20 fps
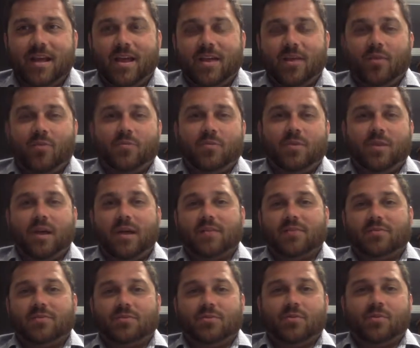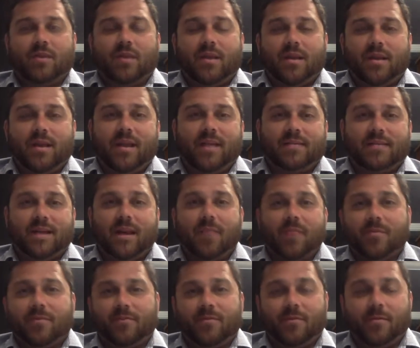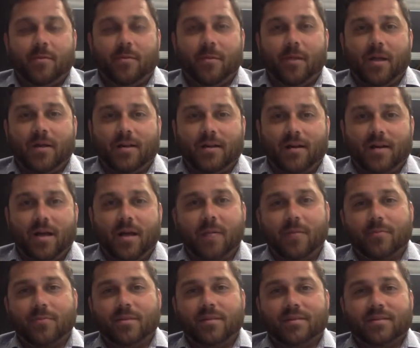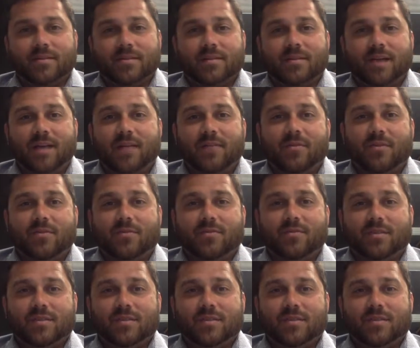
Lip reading: And I hope you guys enjoyed it. Again, it's IronmanFootballBlog.com. I'm Justin Ottavio.